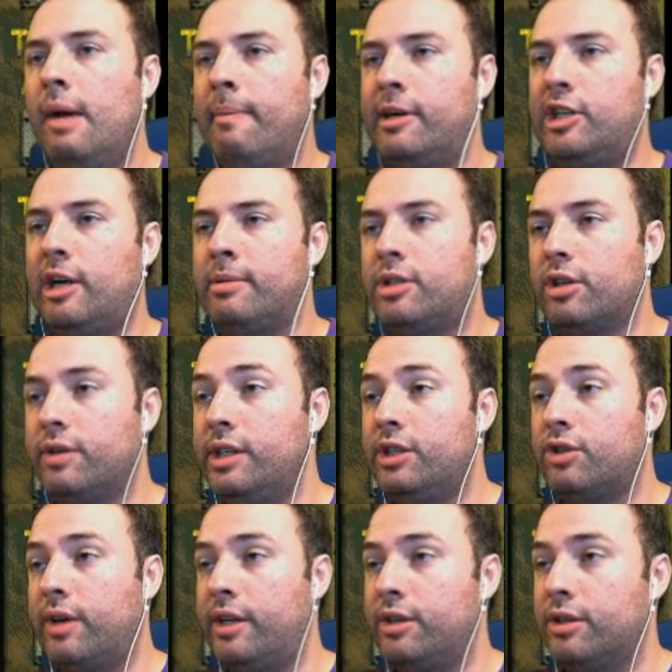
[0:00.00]
My job is to greet
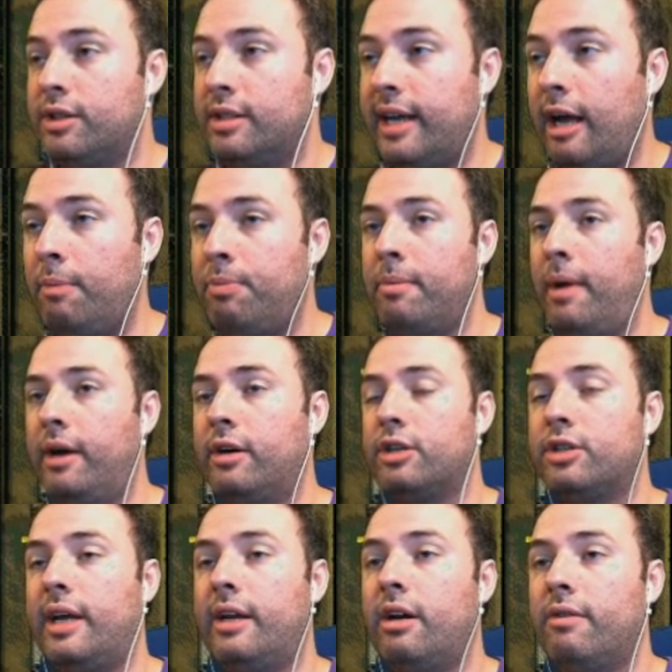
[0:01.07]
strangers and to help them
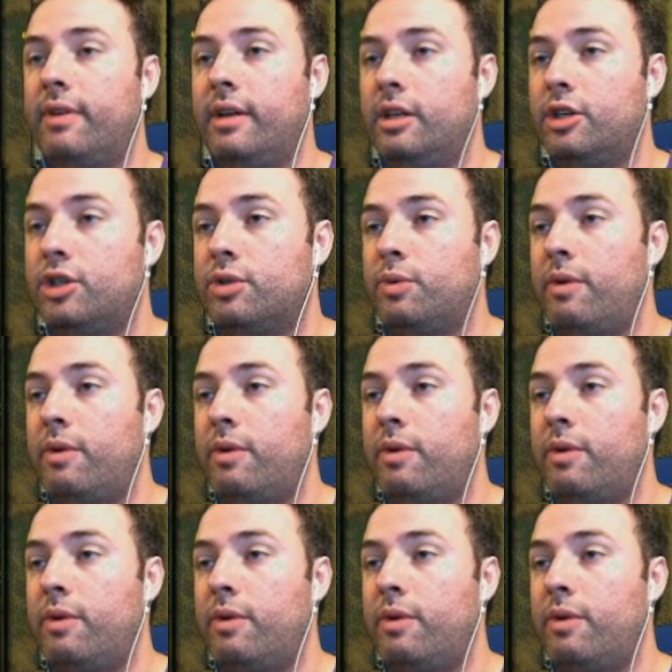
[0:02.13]
understand our village.